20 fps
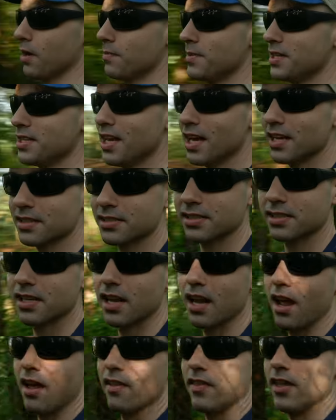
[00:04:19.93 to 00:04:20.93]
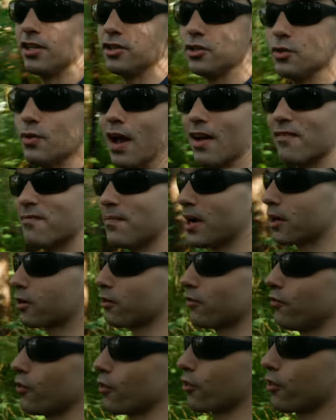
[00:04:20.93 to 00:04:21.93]
I mean, yes, they do have
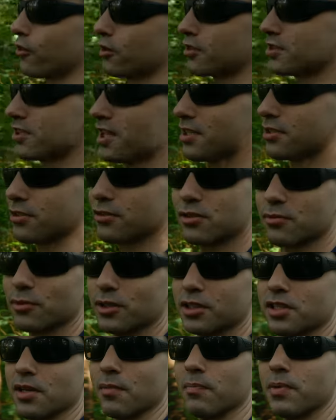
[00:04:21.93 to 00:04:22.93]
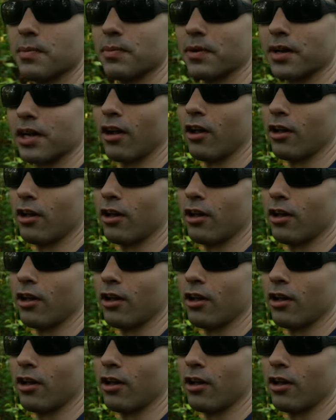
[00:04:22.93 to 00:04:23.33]
micro four thirds sensors, which some people get